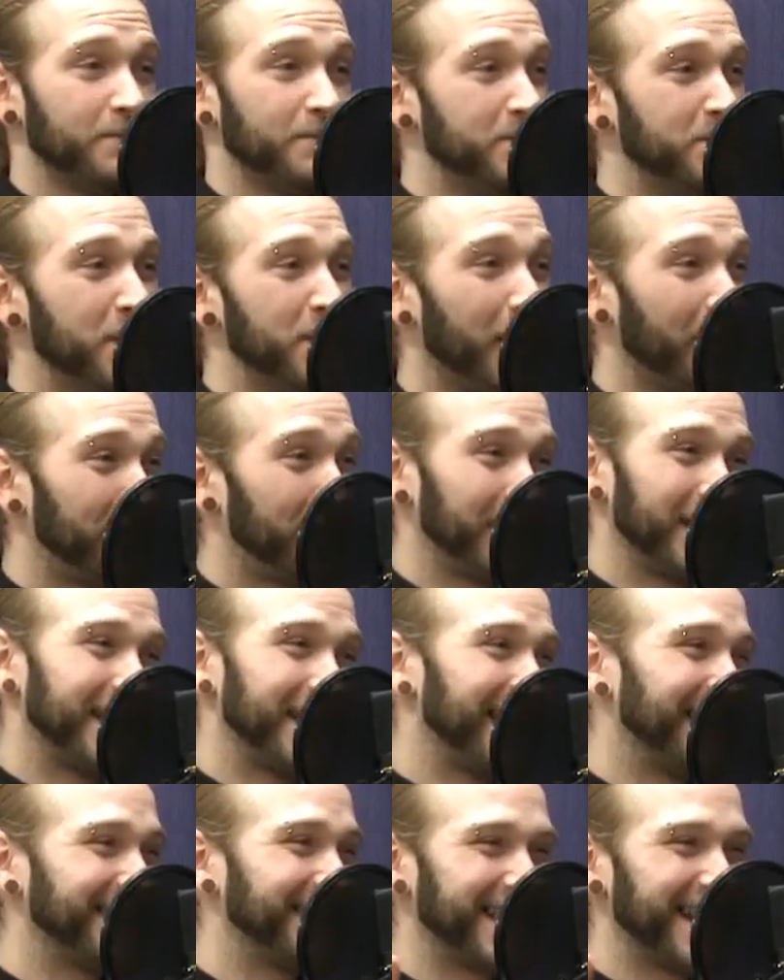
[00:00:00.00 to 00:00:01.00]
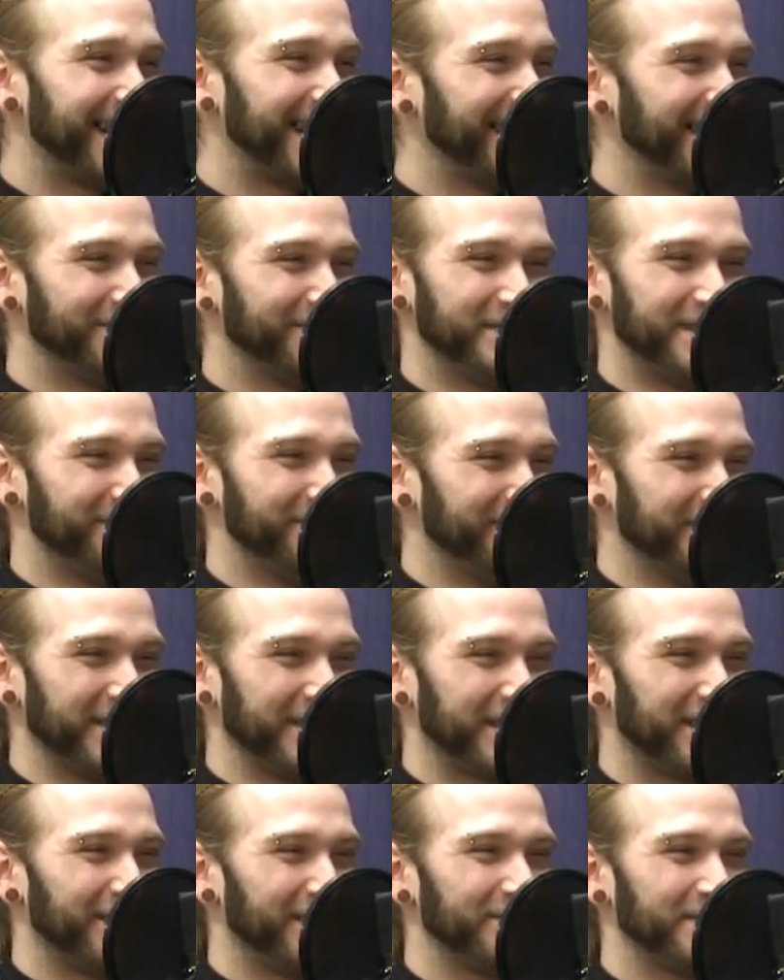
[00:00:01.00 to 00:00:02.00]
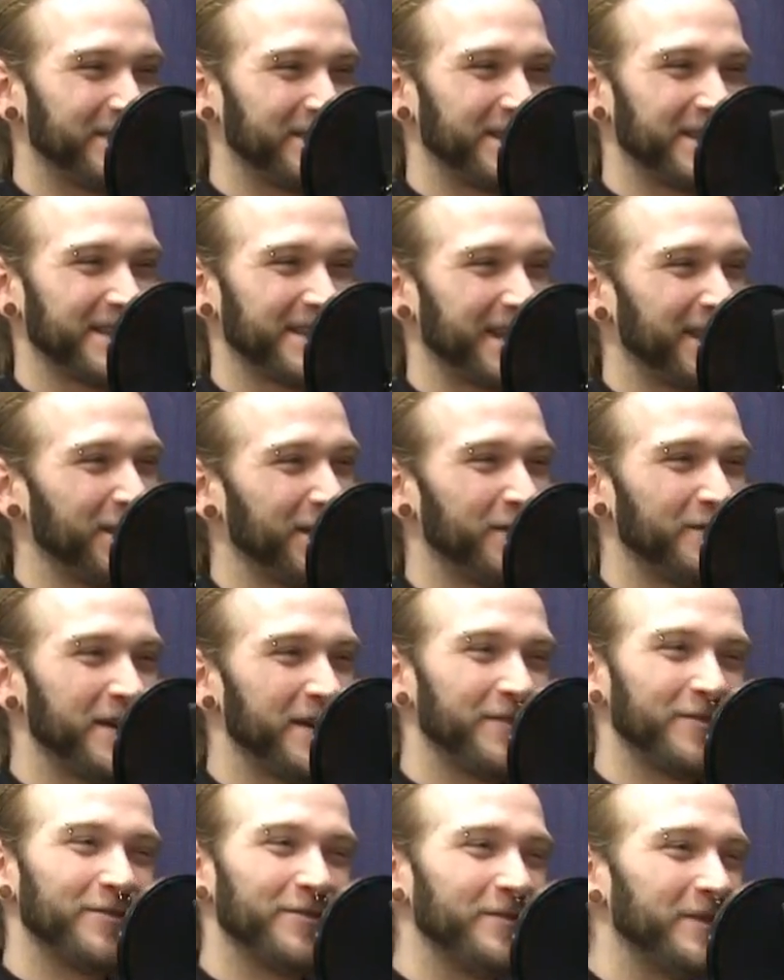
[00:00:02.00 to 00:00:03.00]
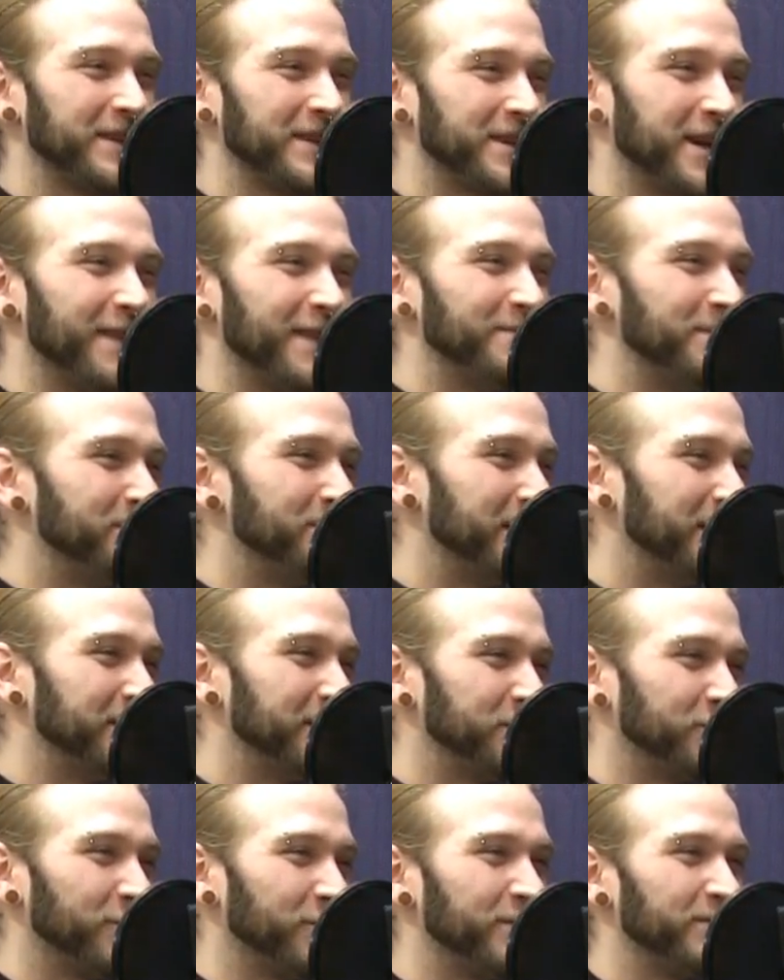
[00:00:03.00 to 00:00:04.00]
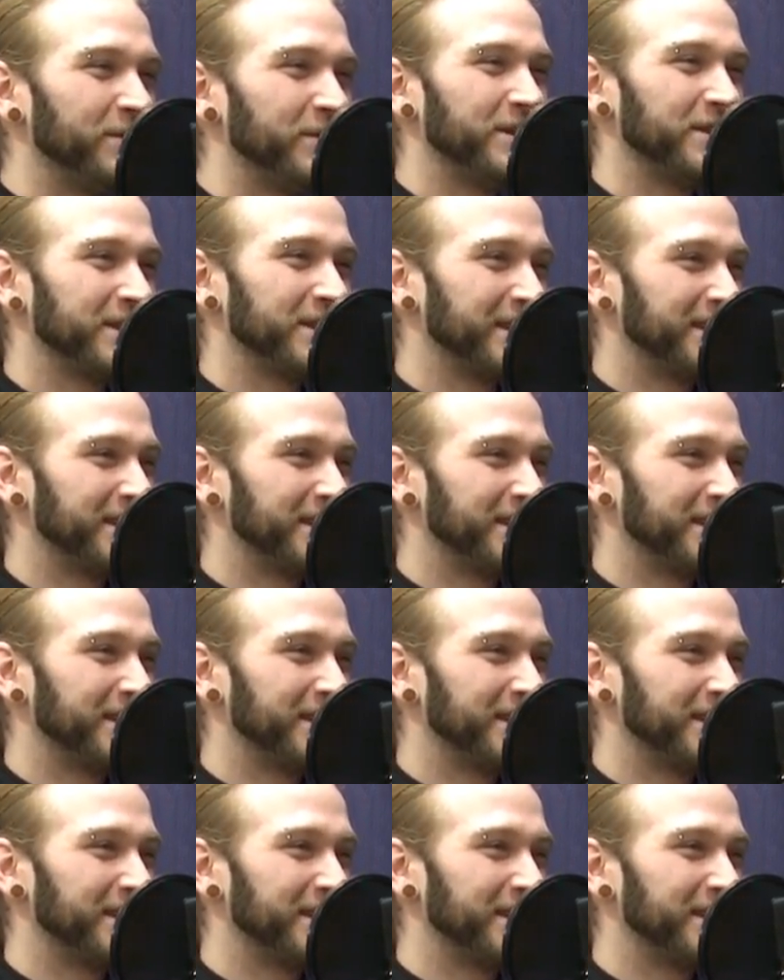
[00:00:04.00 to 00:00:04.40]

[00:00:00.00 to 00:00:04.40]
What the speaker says: nothing against any of the people that come to see us. I love everyone that's come and been and joined with us.